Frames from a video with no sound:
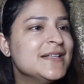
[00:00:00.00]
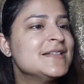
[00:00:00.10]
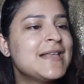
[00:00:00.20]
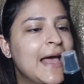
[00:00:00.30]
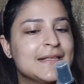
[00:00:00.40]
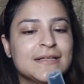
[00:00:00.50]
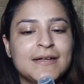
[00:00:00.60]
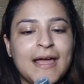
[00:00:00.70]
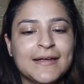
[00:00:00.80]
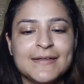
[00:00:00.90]
This has a
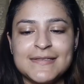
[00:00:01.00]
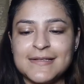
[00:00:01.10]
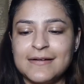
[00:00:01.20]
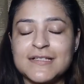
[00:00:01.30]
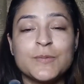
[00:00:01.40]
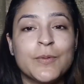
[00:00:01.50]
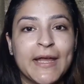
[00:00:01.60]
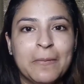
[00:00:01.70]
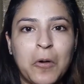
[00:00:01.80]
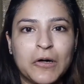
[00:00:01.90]
nice
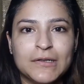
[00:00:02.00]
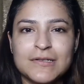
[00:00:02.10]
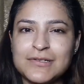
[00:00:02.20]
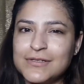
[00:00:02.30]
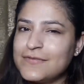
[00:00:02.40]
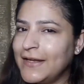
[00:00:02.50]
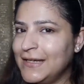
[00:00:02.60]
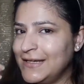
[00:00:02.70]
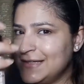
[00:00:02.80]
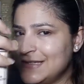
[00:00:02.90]
spray bottle, so it's
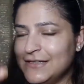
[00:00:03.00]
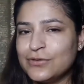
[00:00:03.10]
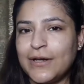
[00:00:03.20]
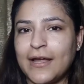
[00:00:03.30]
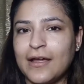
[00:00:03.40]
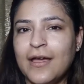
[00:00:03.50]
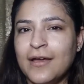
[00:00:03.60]
very easy to